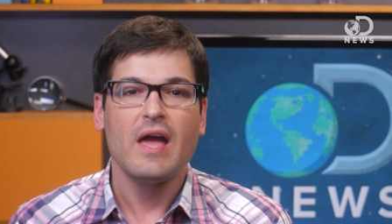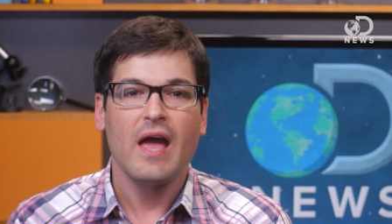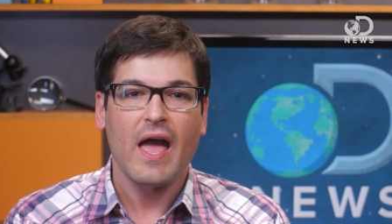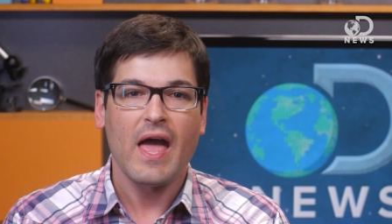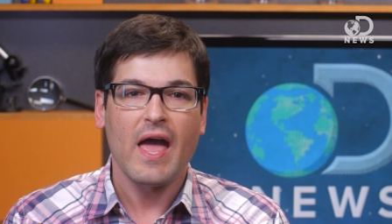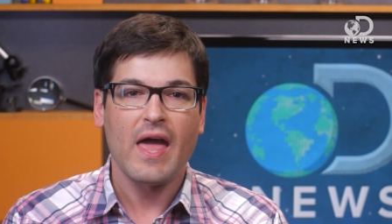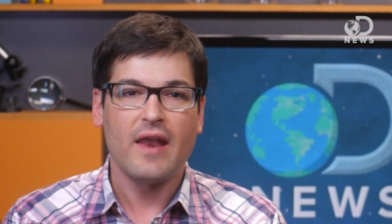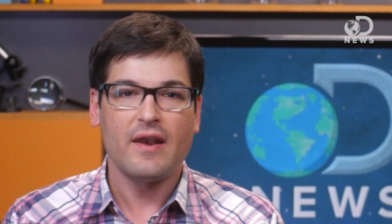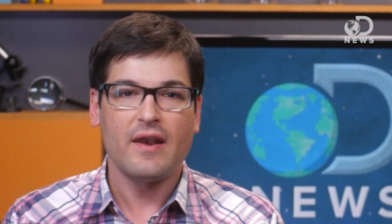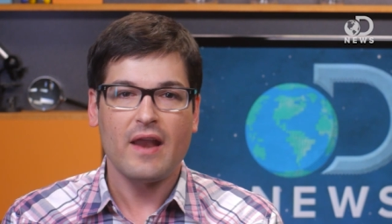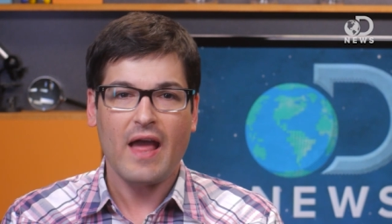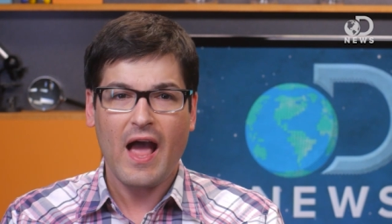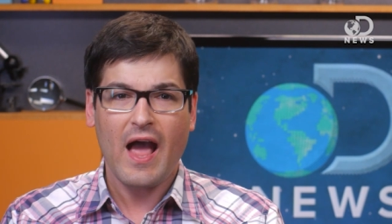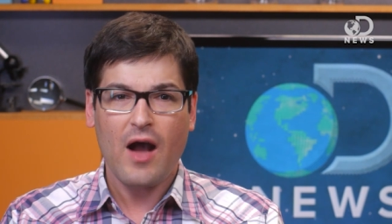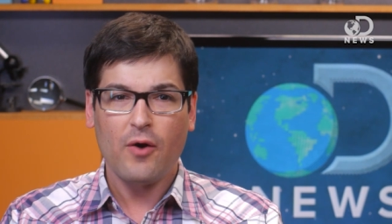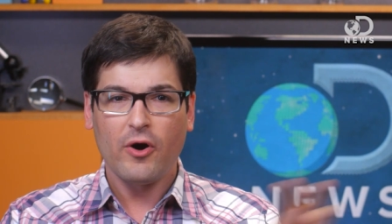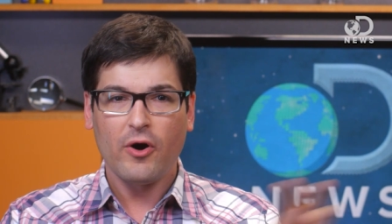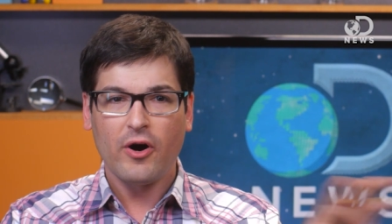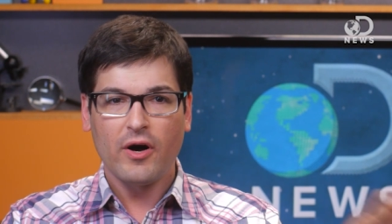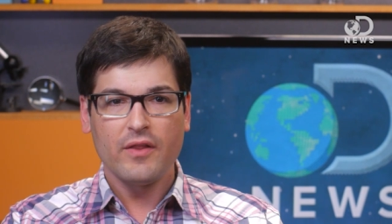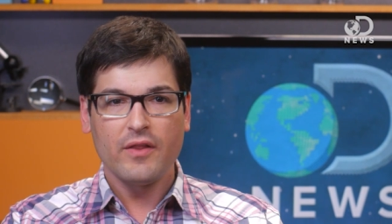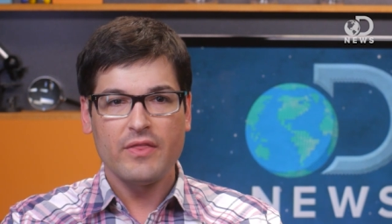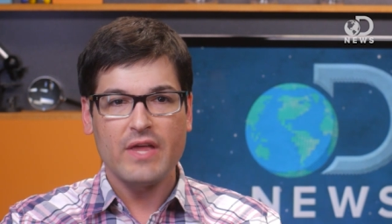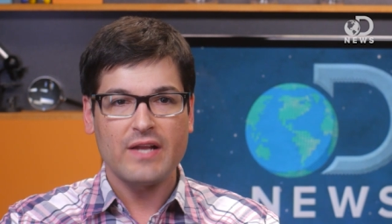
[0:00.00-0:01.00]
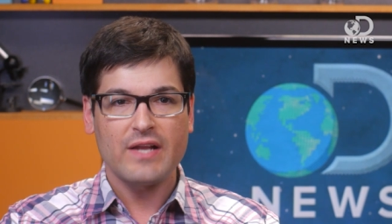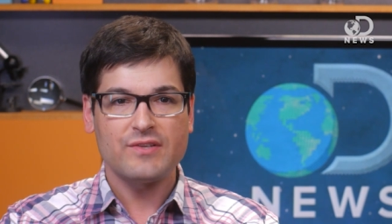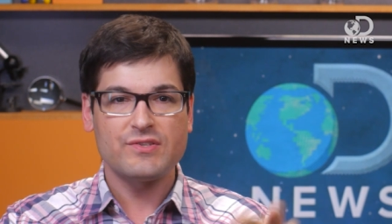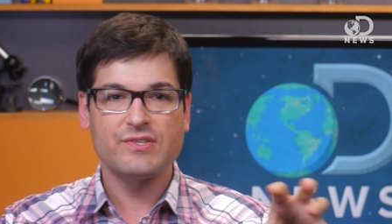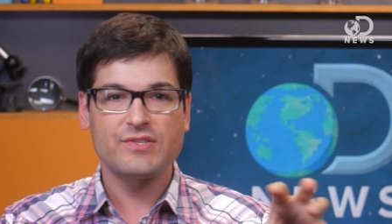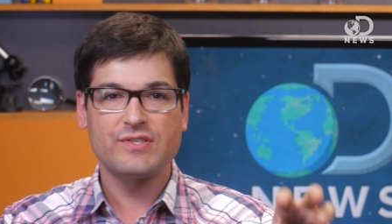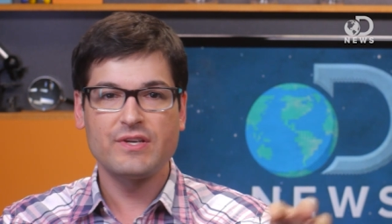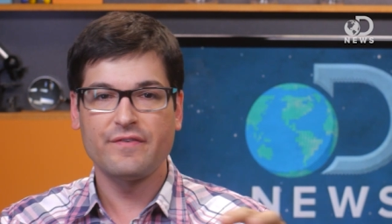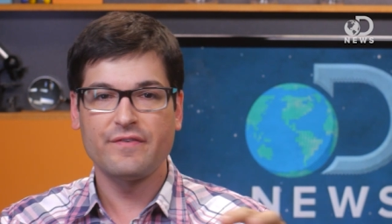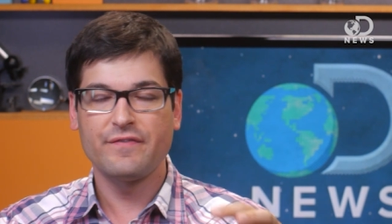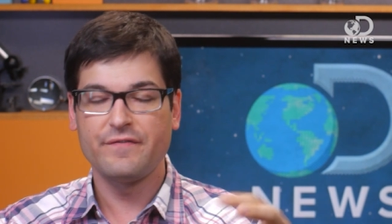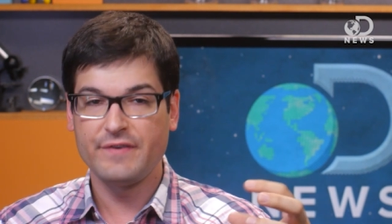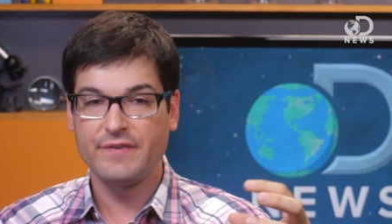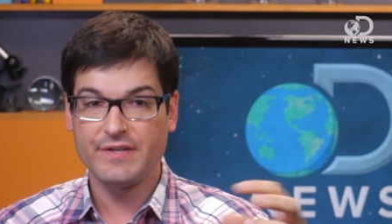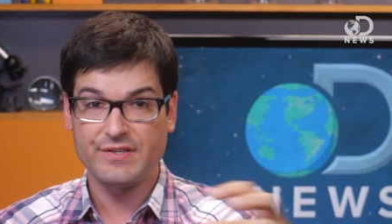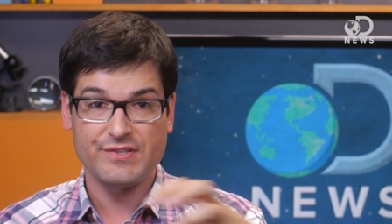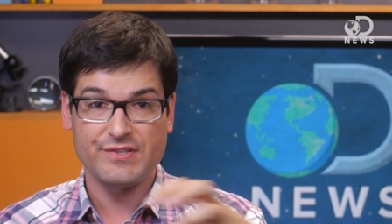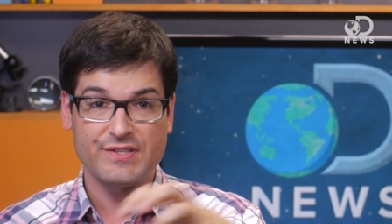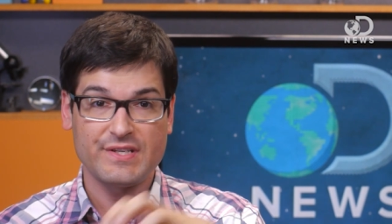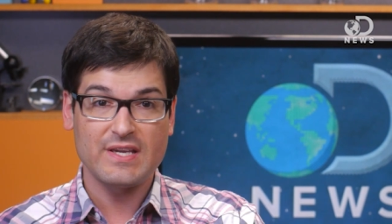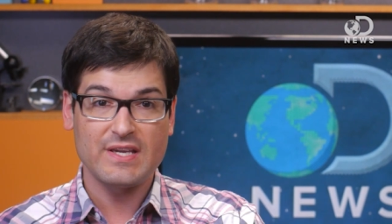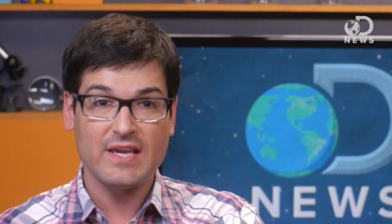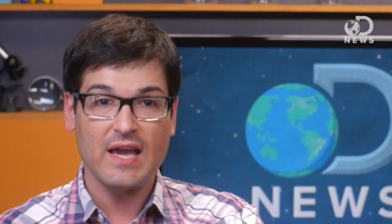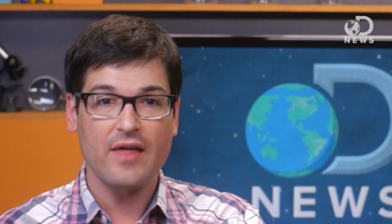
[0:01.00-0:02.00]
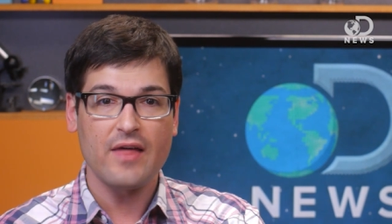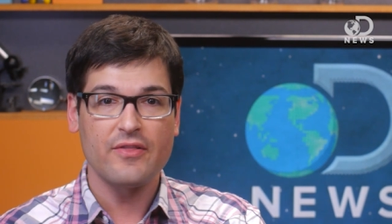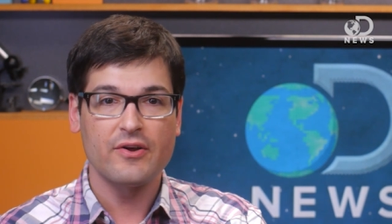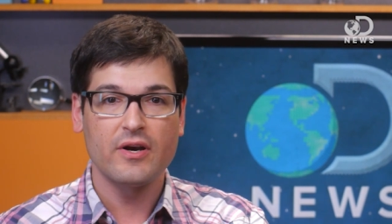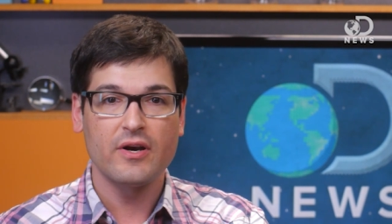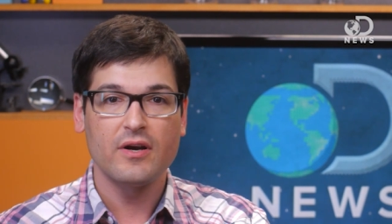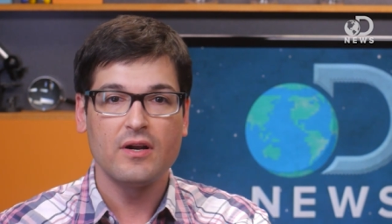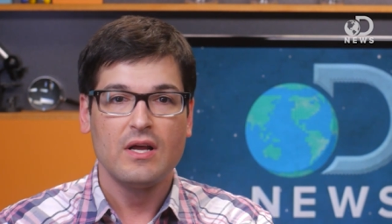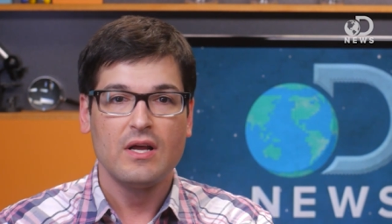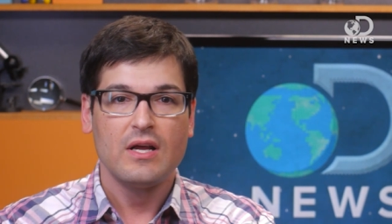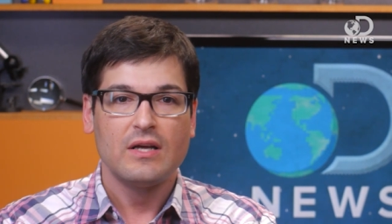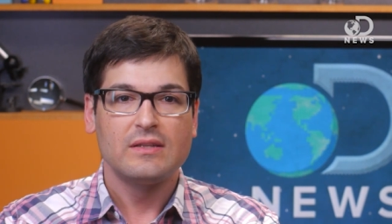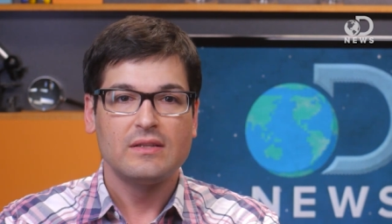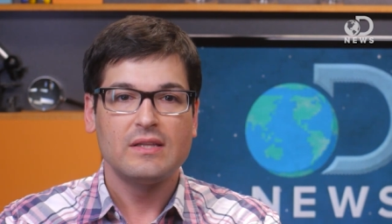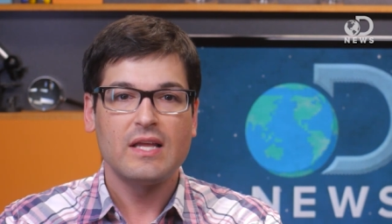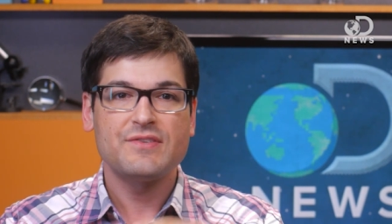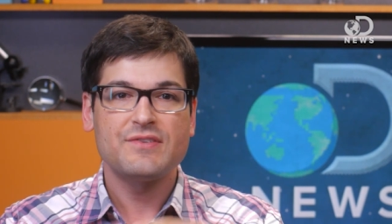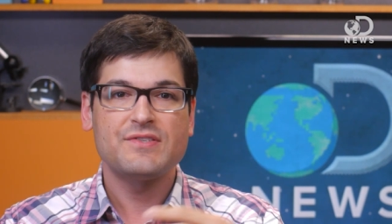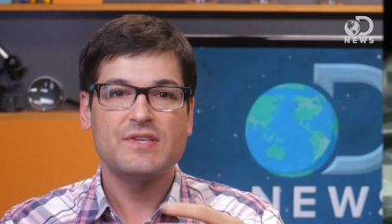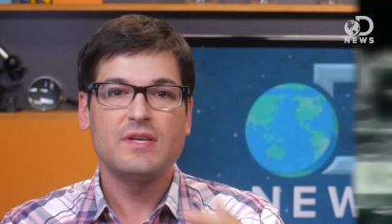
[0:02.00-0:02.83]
and how all that stuff fits together lets